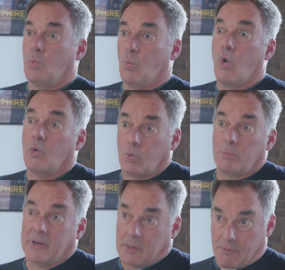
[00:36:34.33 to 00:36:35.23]
What would
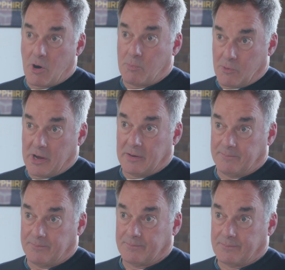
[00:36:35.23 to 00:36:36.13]
be appropriate?
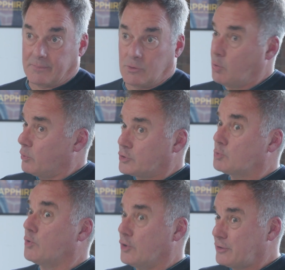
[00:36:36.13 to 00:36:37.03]
Not what you're
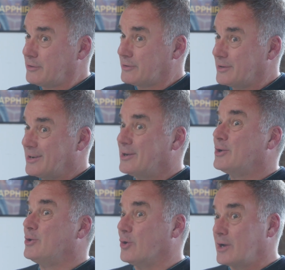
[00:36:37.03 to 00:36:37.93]
worth,
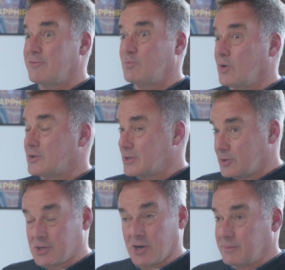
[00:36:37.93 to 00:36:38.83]
not even what your
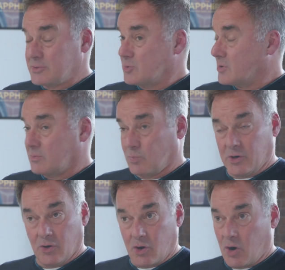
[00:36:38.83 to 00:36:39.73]
time took. We're
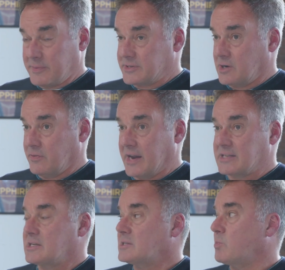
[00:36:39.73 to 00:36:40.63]
not commenting on that.
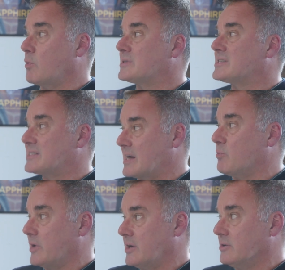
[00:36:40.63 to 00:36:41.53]
It's just, what would
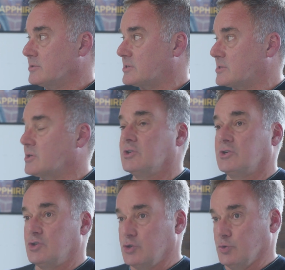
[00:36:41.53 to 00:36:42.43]
someone else
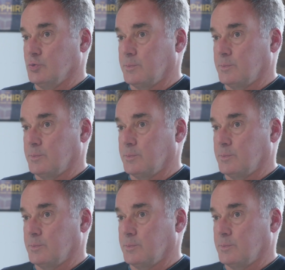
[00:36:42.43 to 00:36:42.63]
do?